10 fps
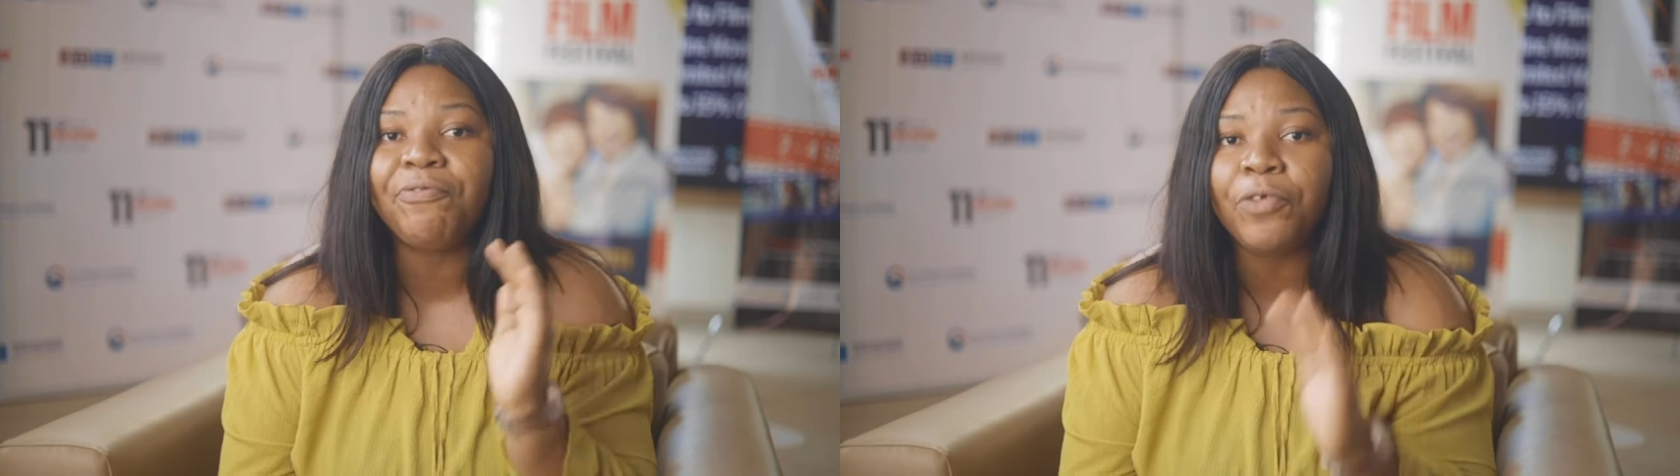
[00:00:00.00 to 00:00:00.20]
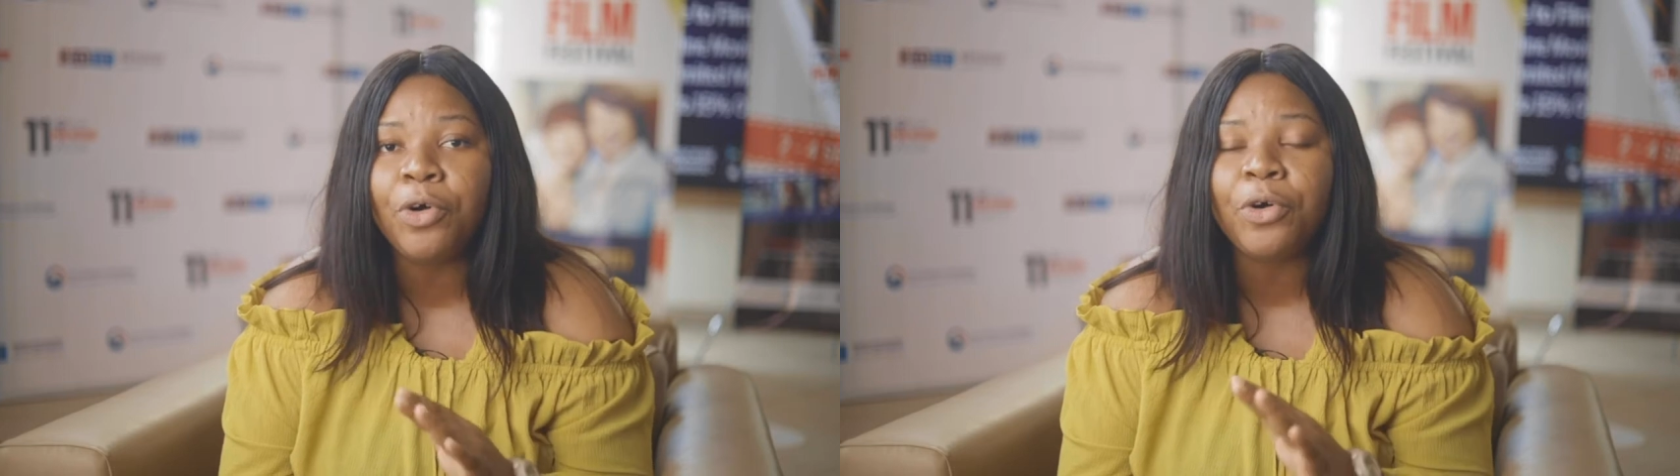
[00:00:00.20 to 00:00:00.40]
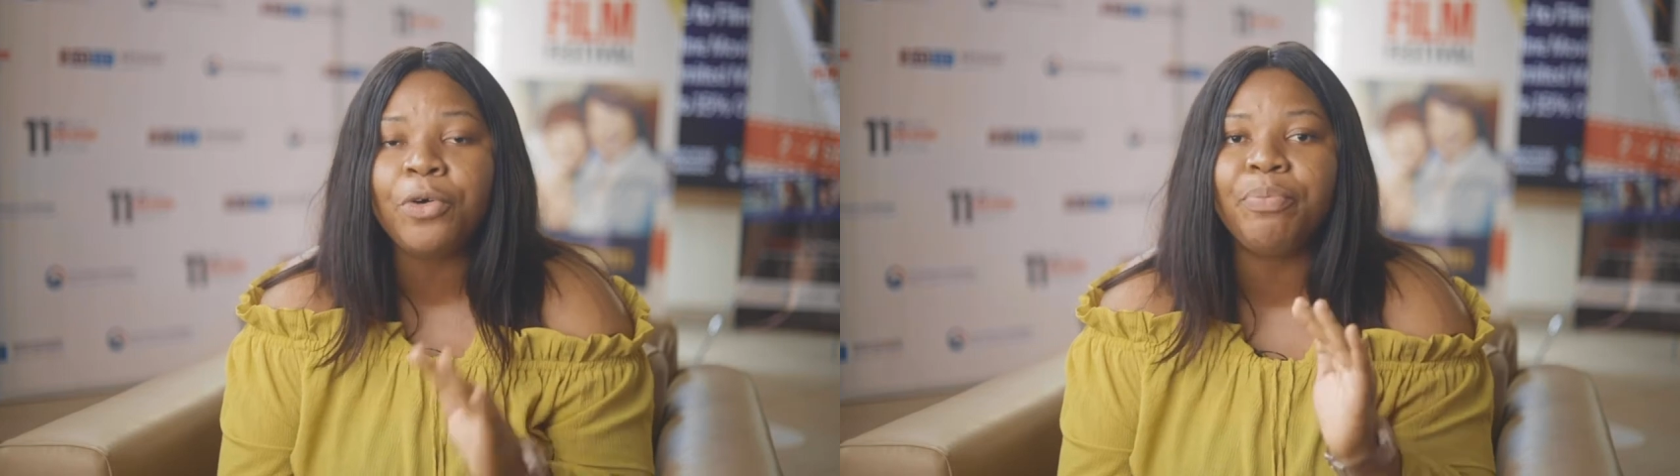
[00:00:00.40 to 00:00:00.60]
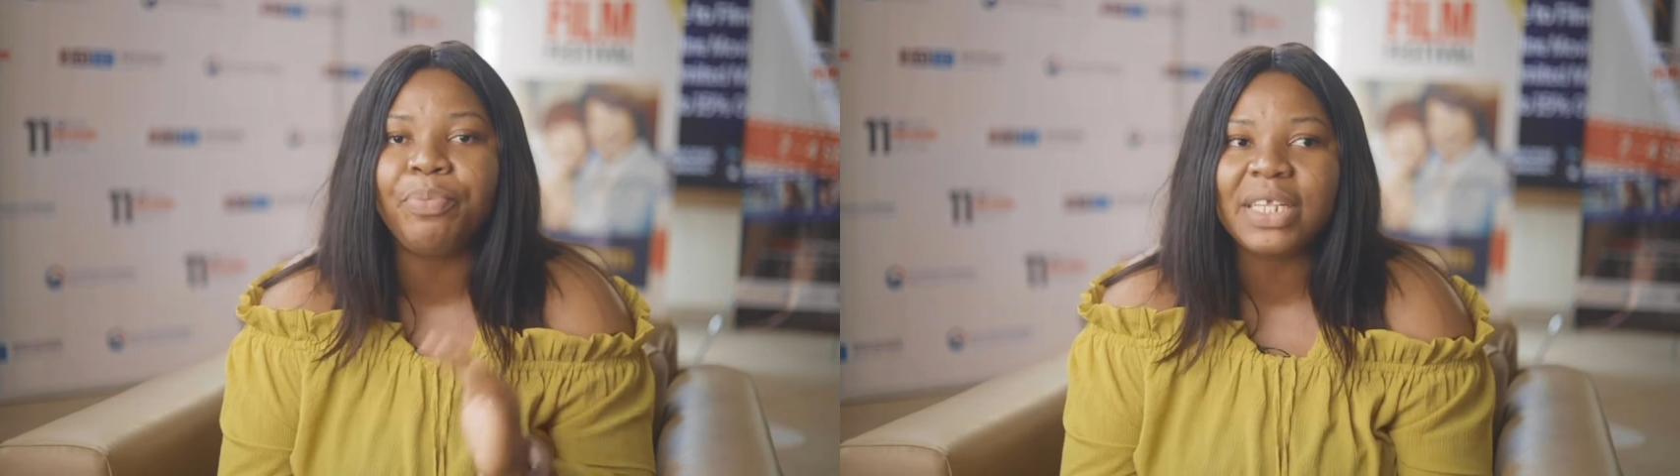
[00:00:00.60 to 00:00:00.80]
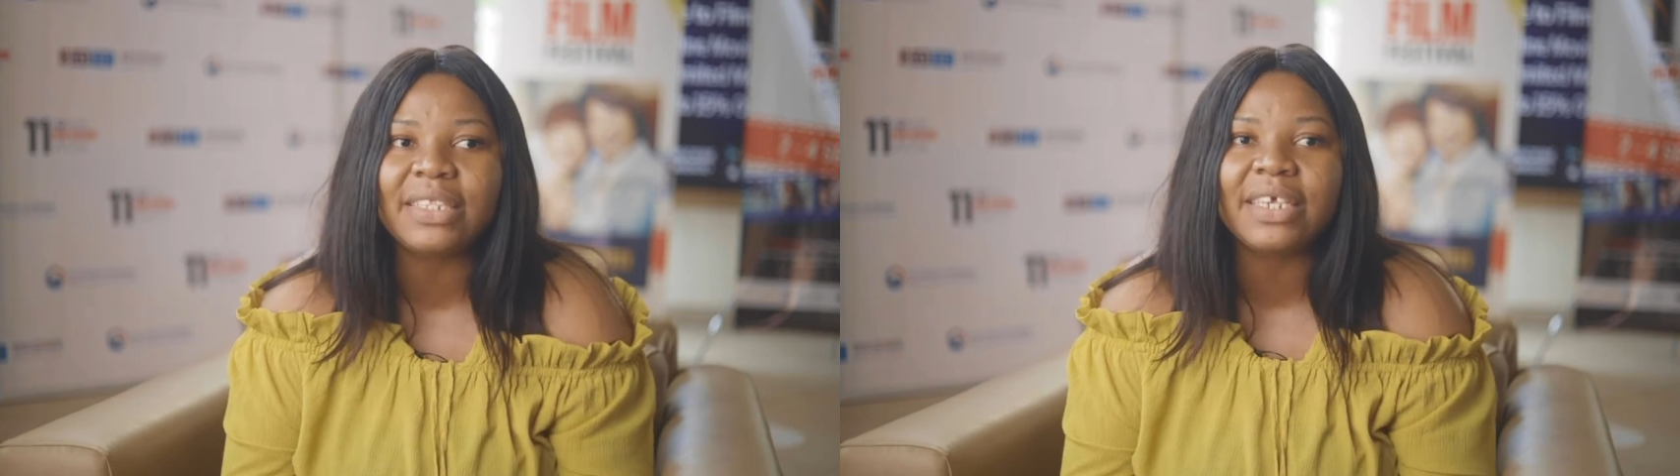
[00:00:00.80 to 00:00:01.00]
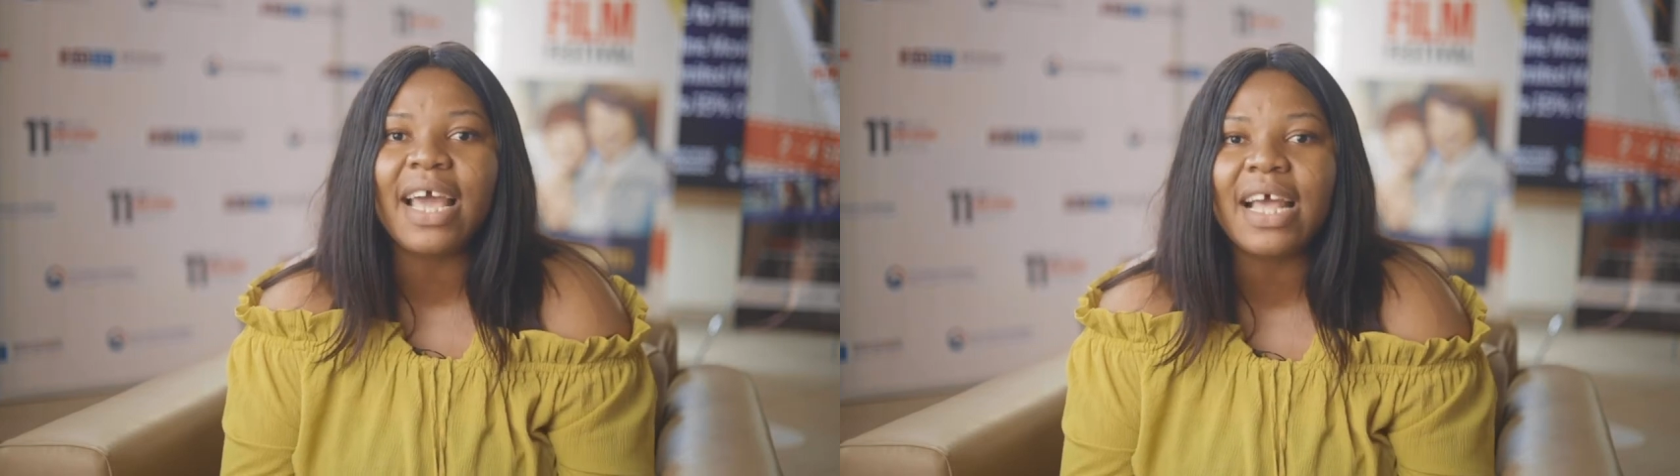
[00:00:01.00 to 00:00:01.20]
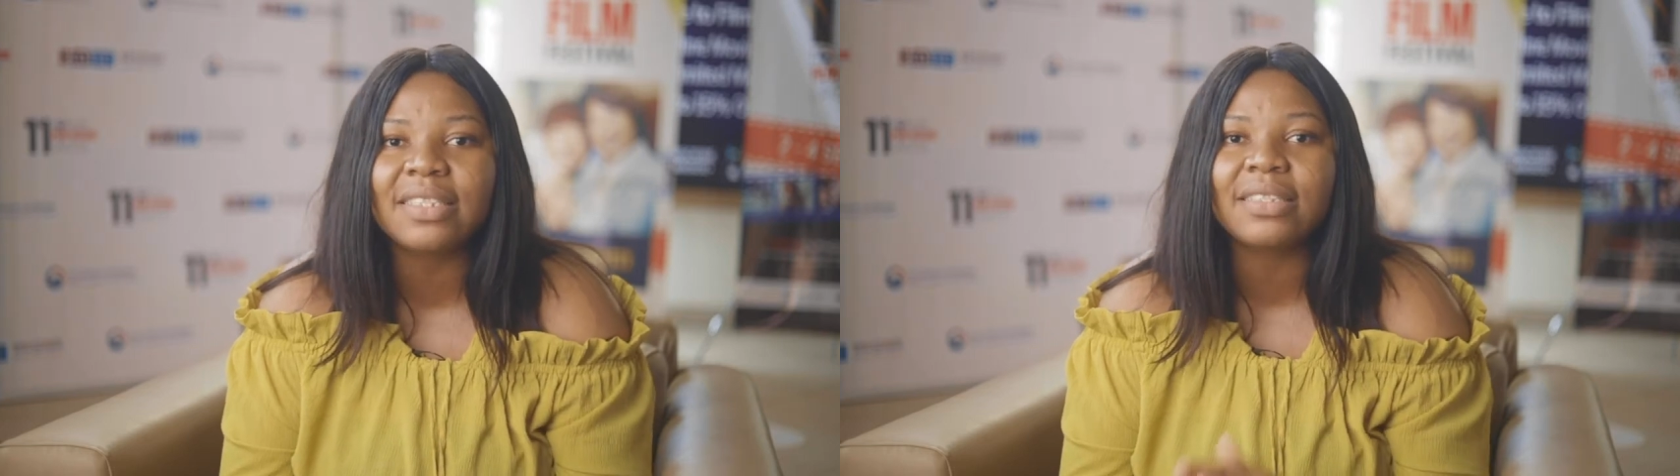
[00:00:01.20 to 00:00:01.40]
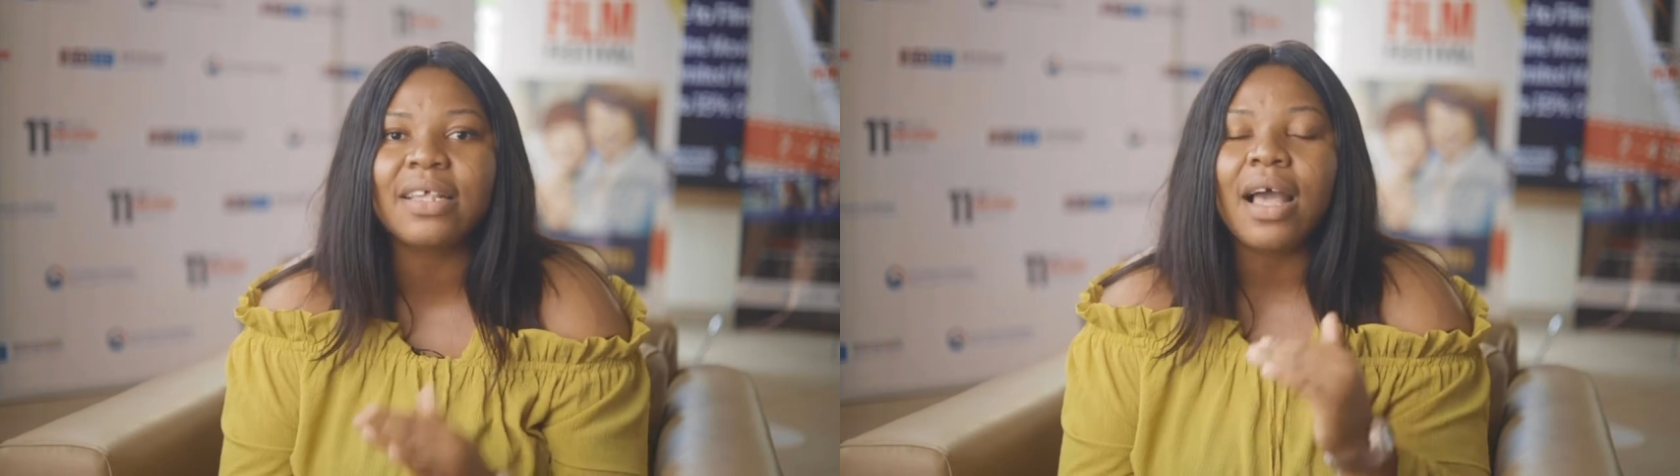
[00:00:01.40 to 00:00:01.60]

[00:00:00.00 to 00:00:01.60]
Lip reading: full BTS